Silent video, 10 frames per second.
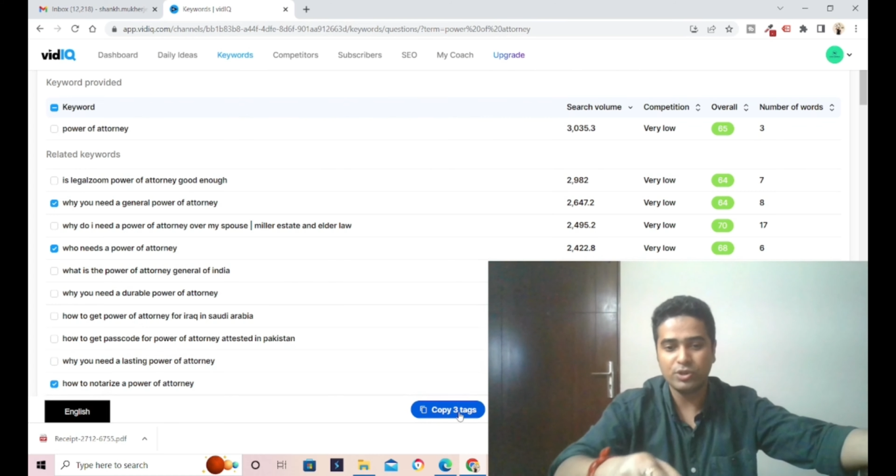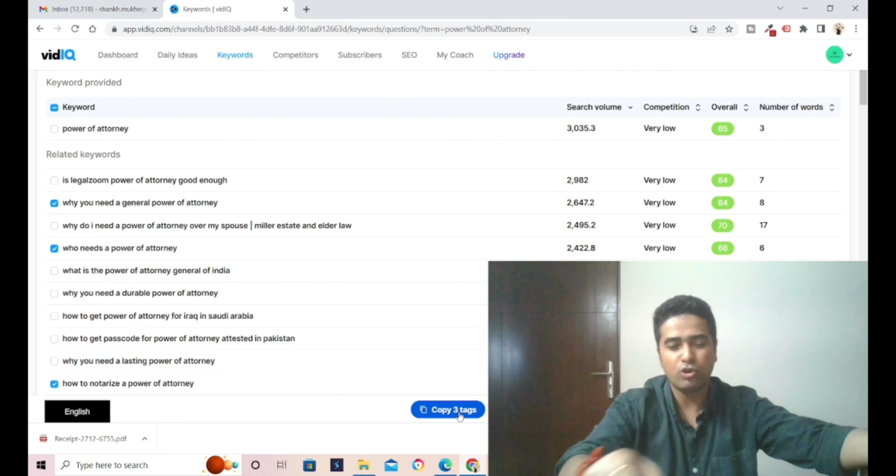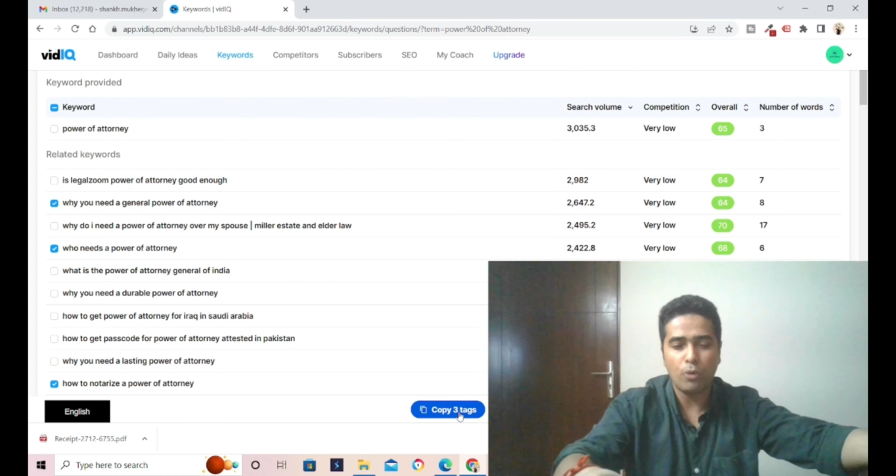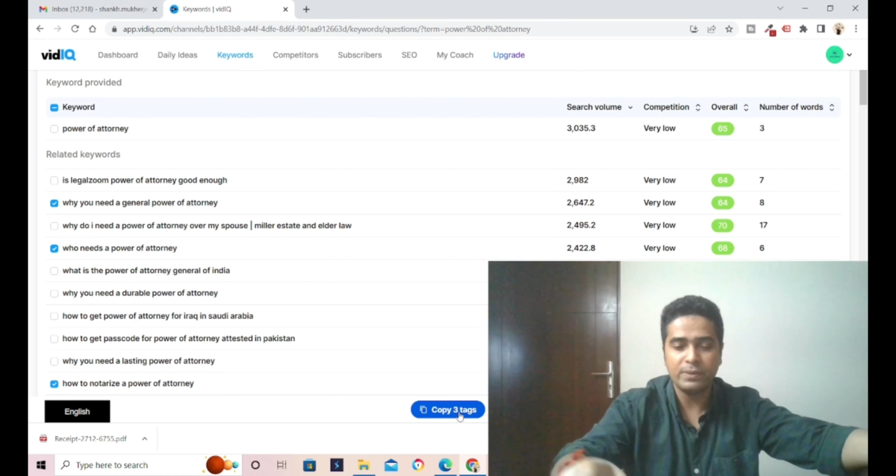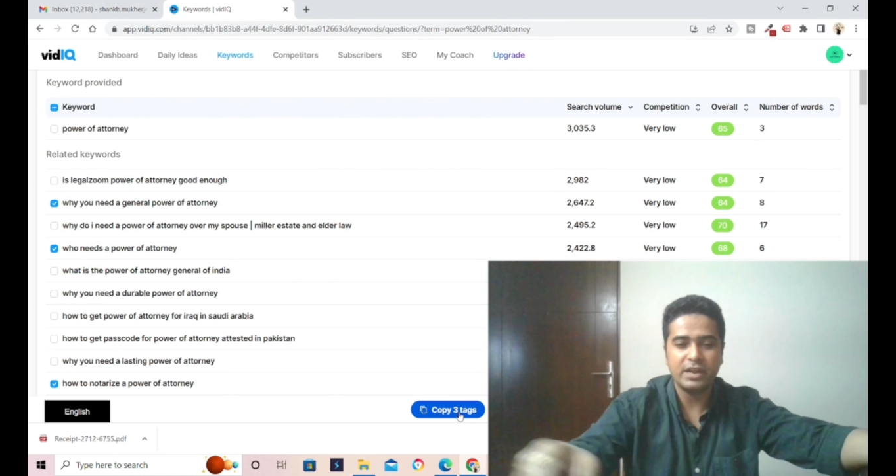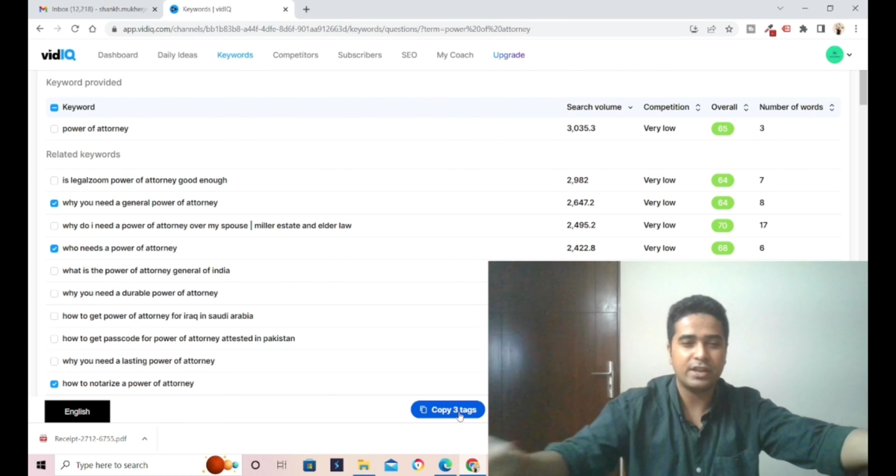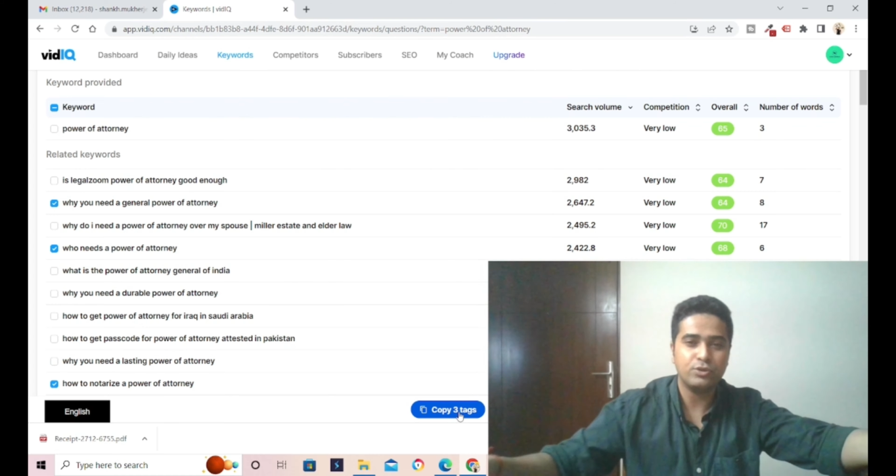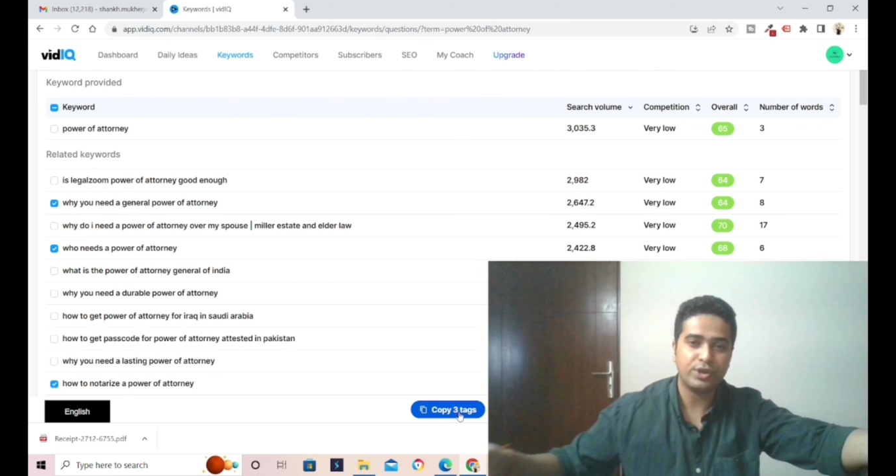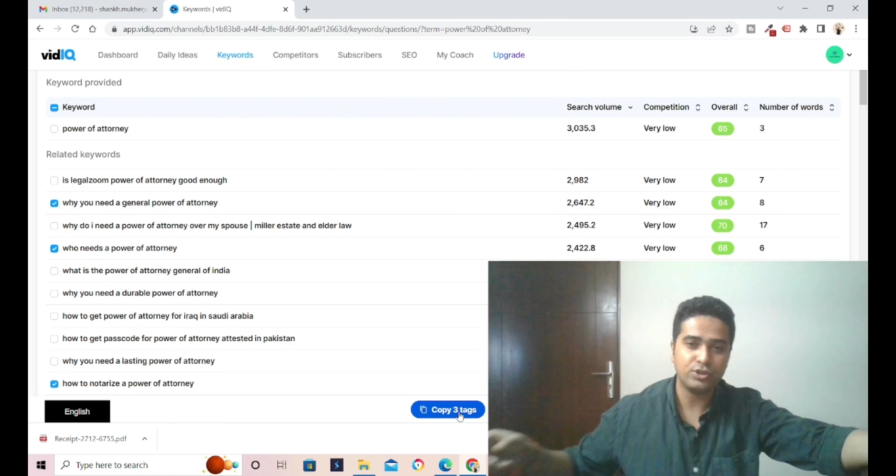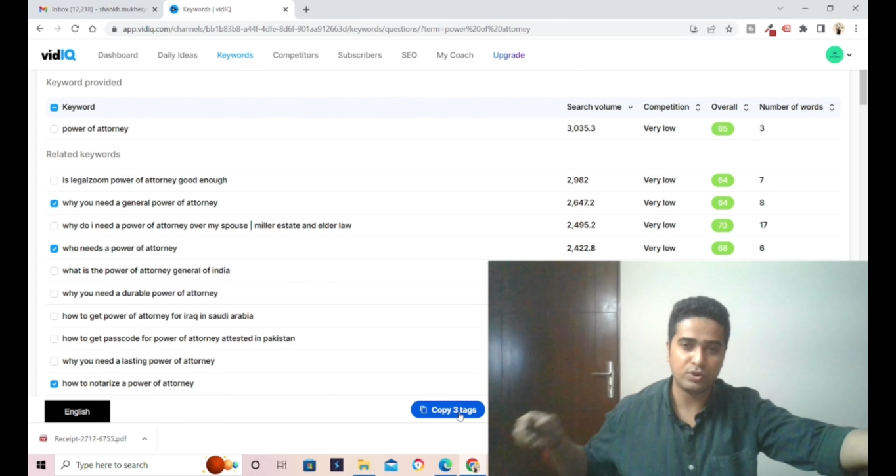you can copy it
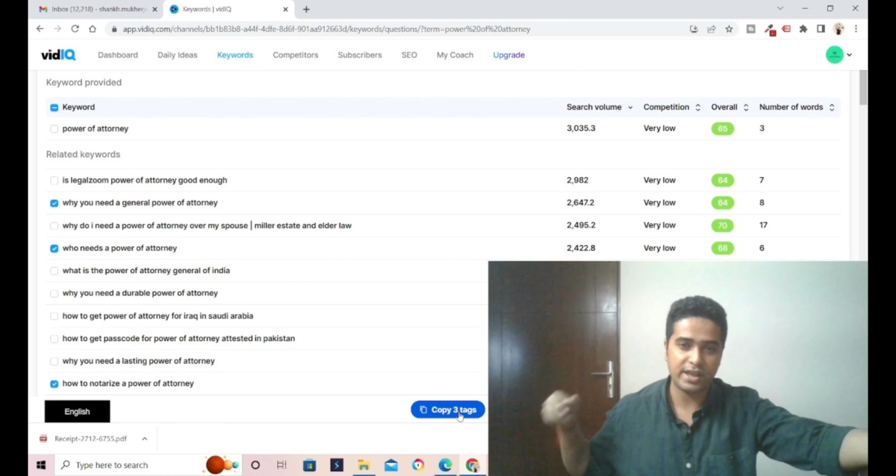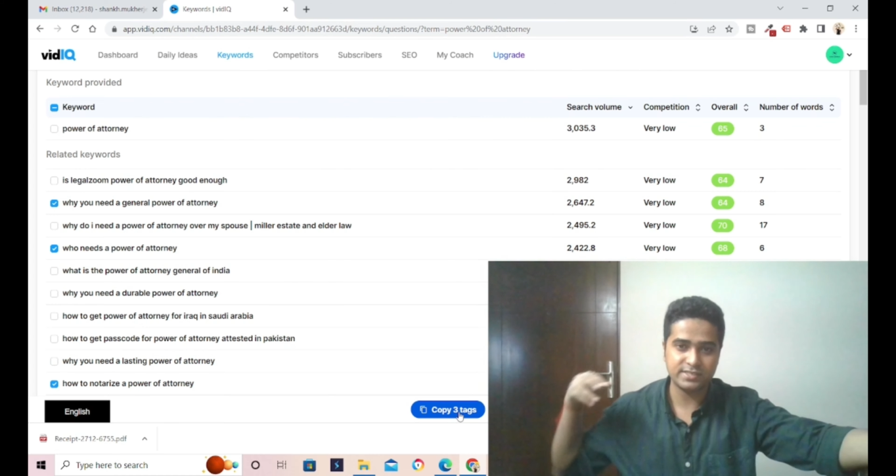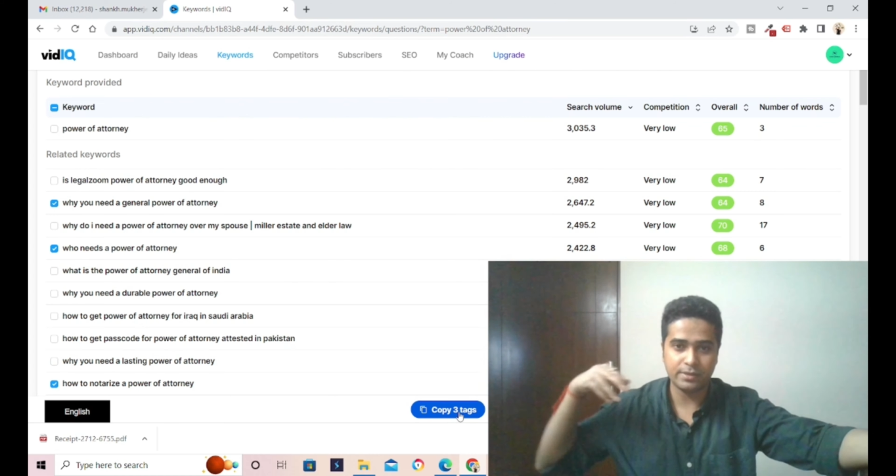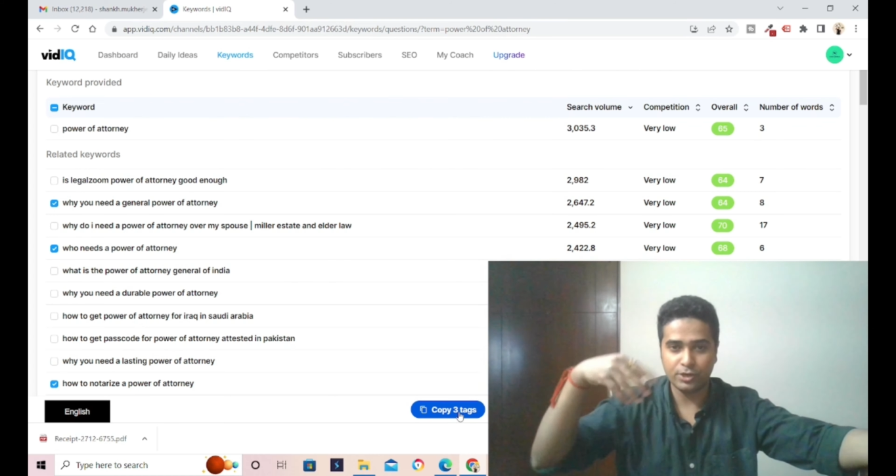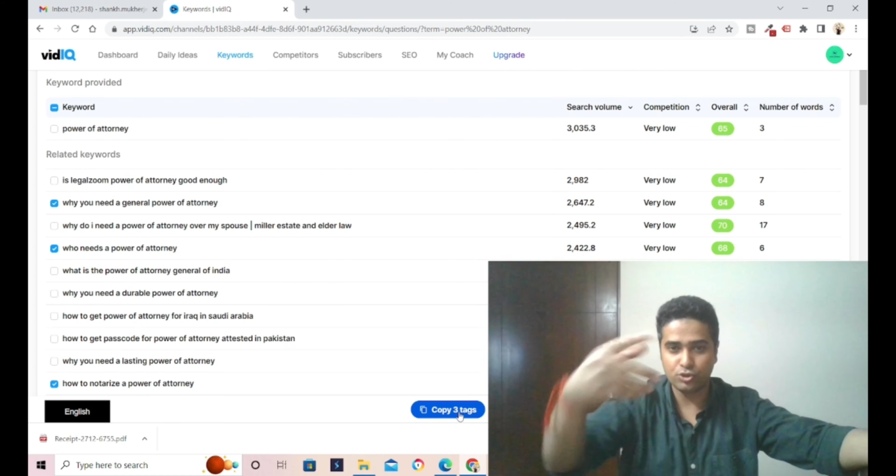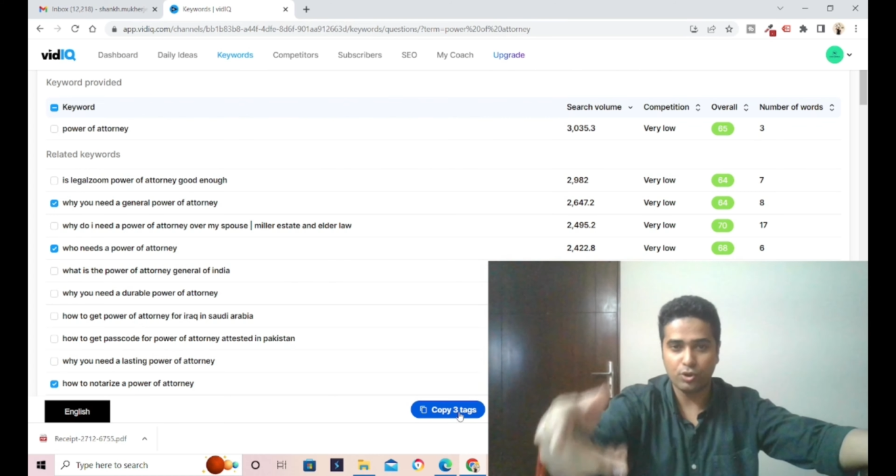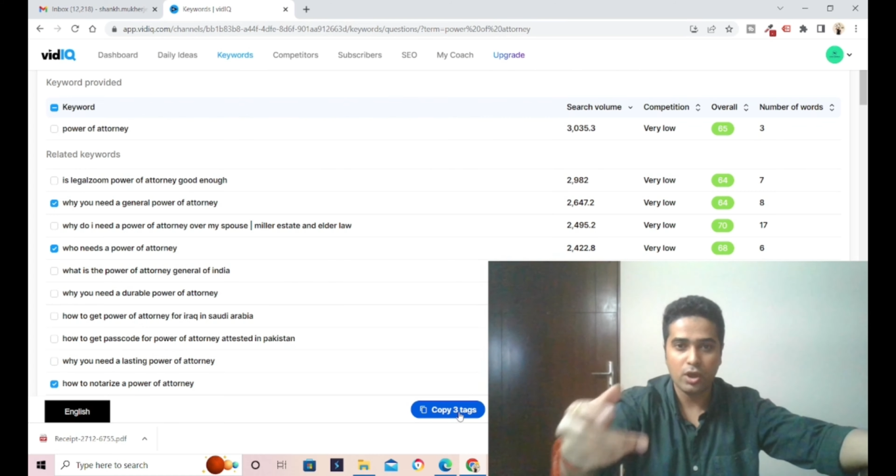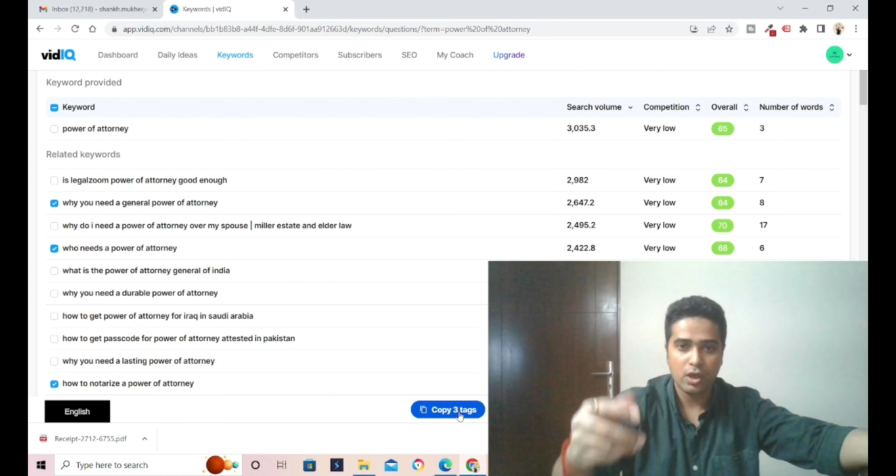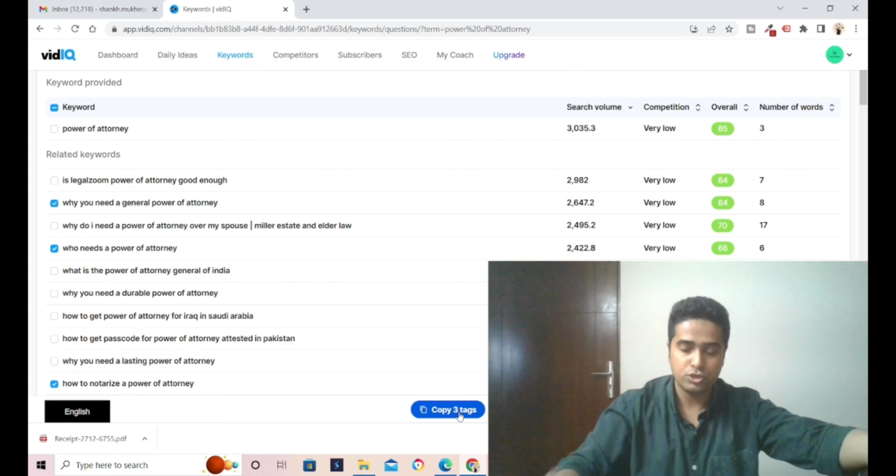and you can utilize them in your